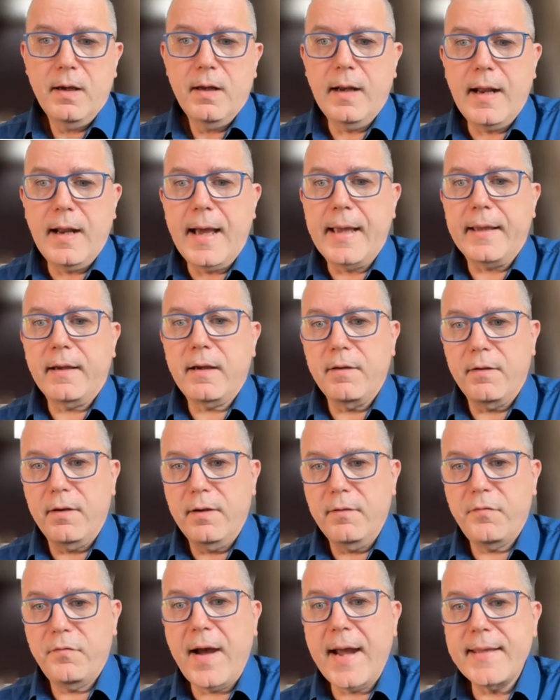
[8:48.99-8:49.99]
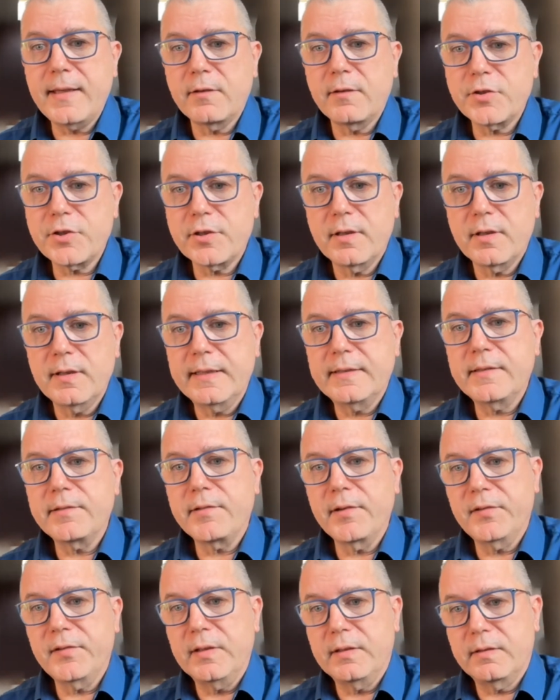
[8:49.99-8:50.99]
like financial
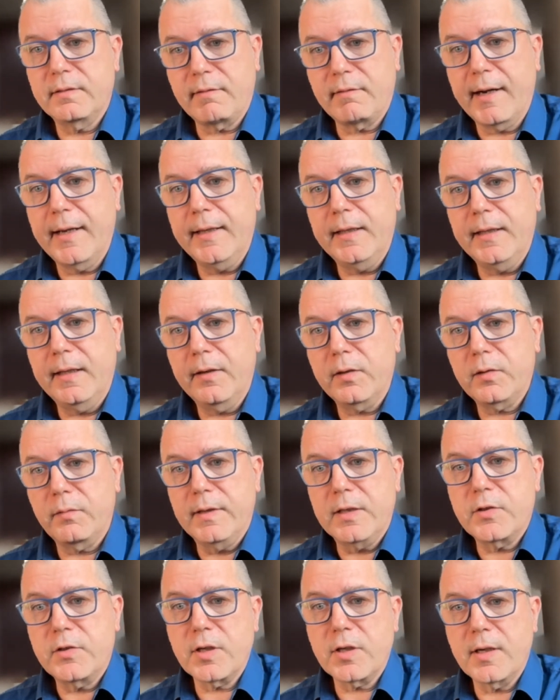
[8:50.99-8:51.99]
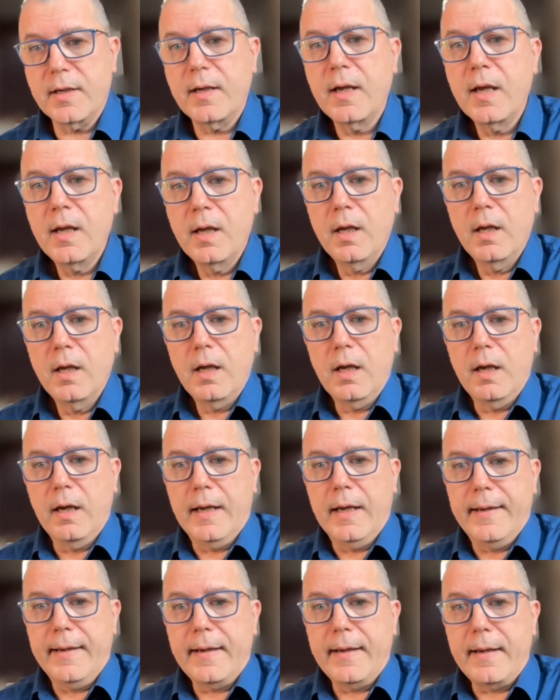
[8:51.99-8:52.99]
literacy trainings, which
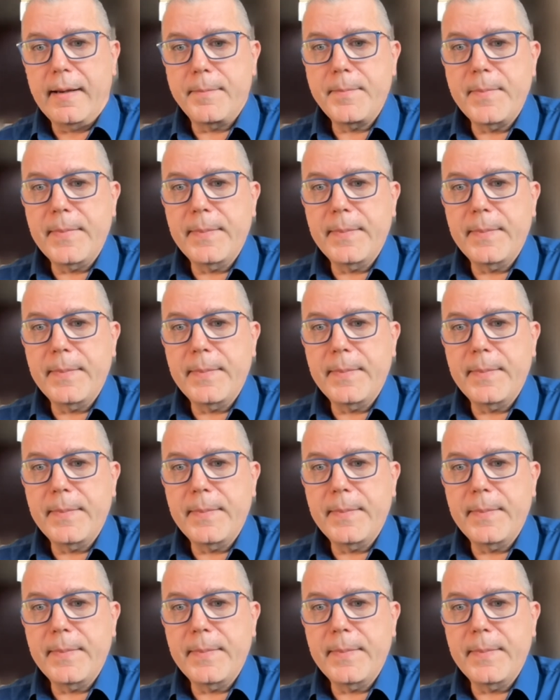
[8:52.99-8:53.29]
uh,